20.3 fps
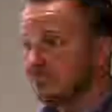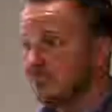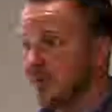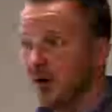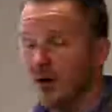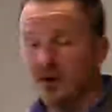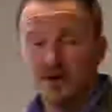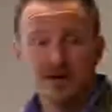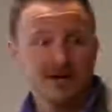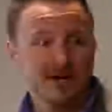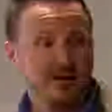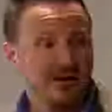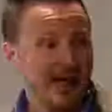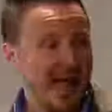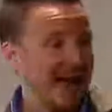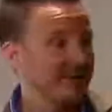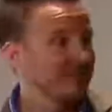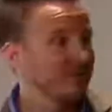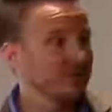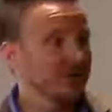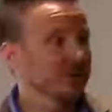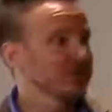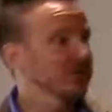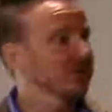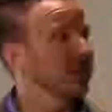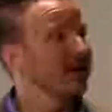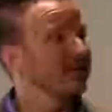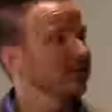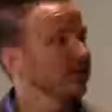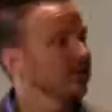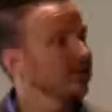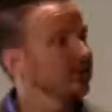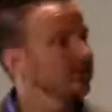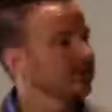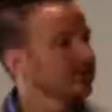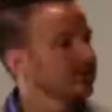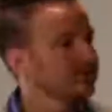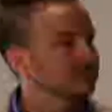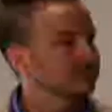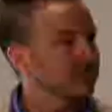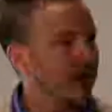on an average level,
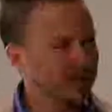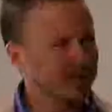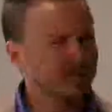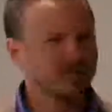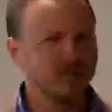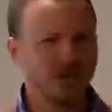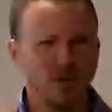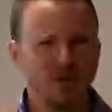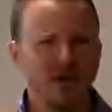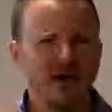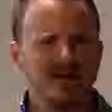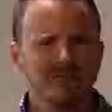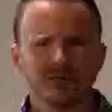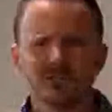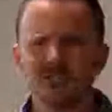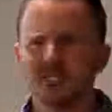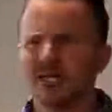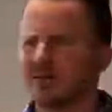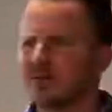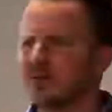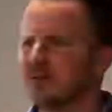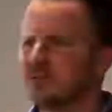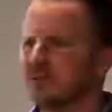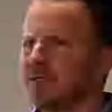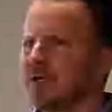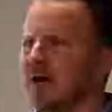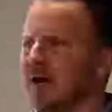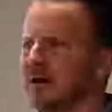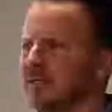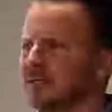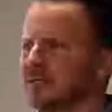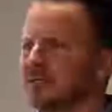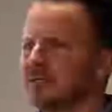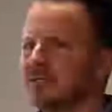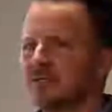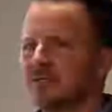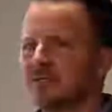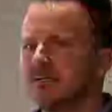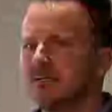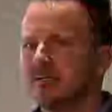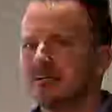probably below average level, to be honest,
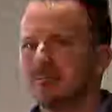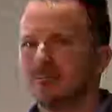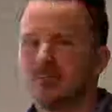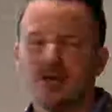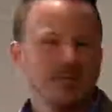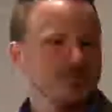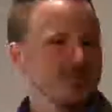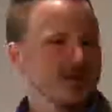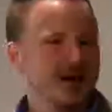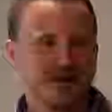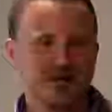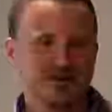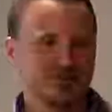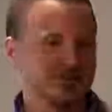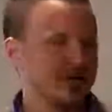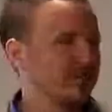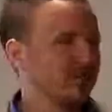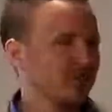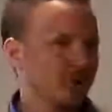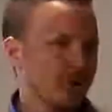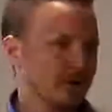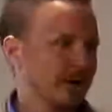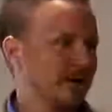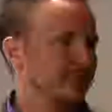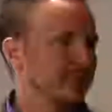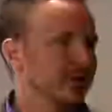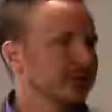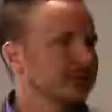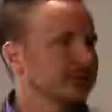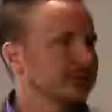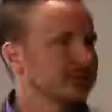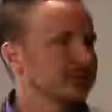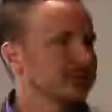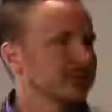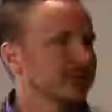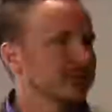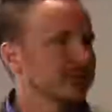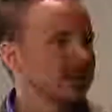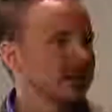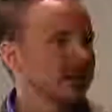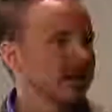but I'm not a great programmer.
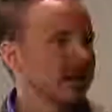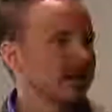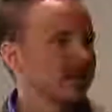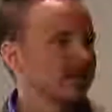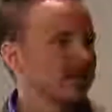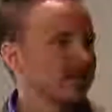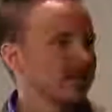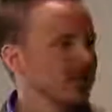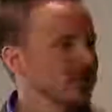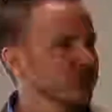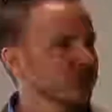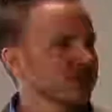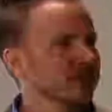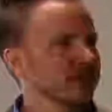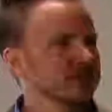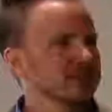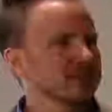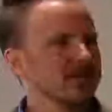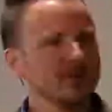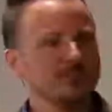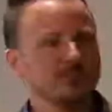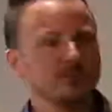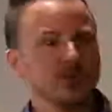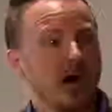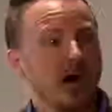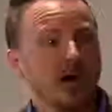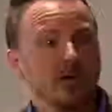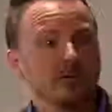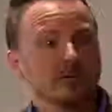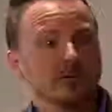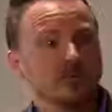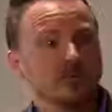Those are things that I'm not